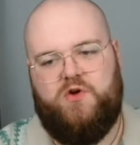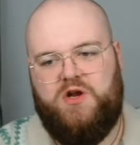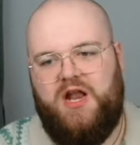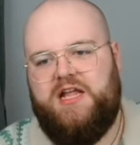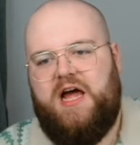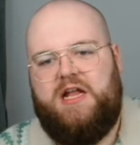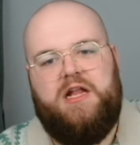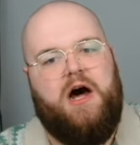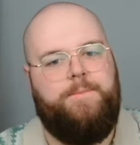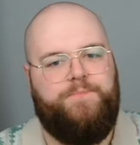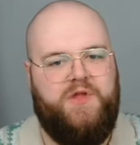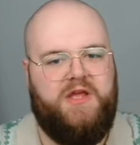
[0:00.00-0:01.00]
So I like it a
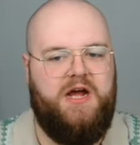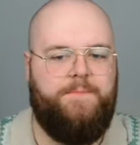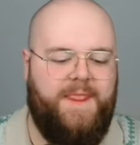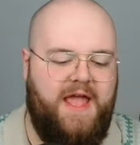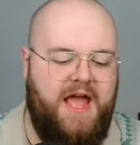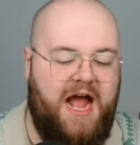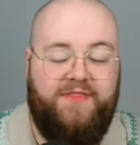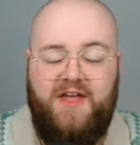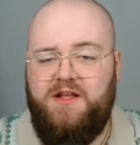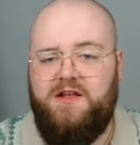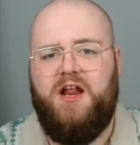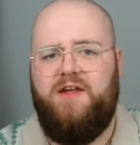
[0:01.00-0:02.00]
lot, And
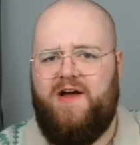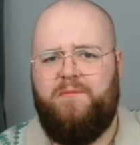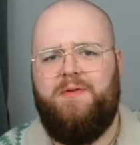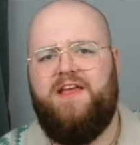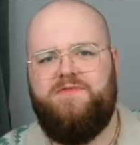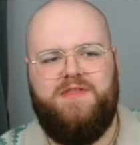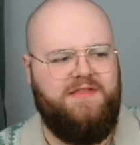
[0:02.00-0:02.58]
they kind of have place.